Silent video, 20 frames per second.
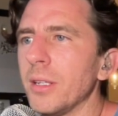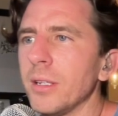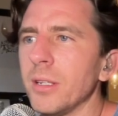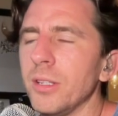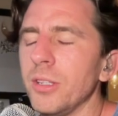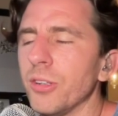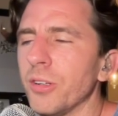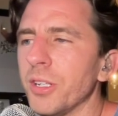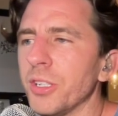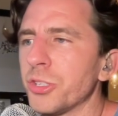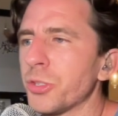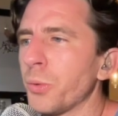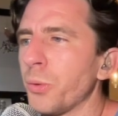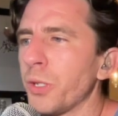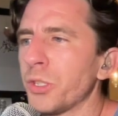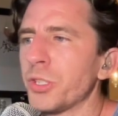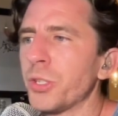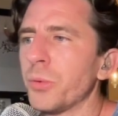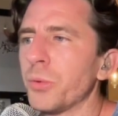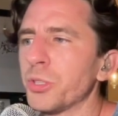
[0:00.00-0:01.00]
your
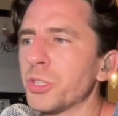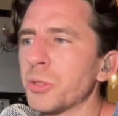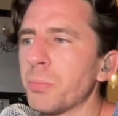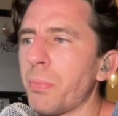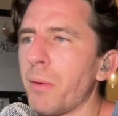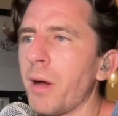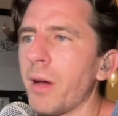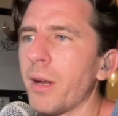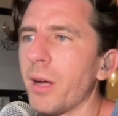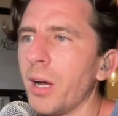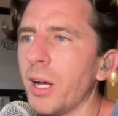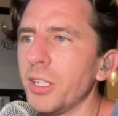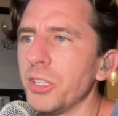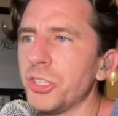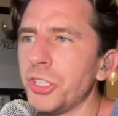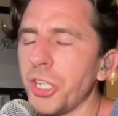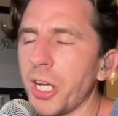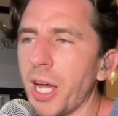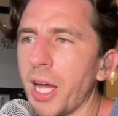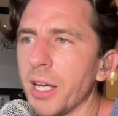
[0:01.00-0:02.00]
intuition was spot on,
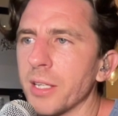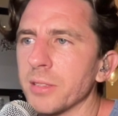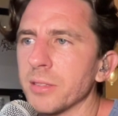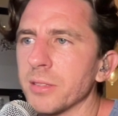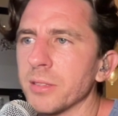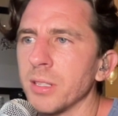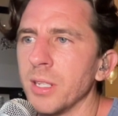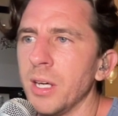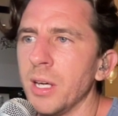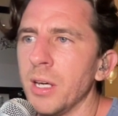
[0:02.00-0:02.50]
Jess.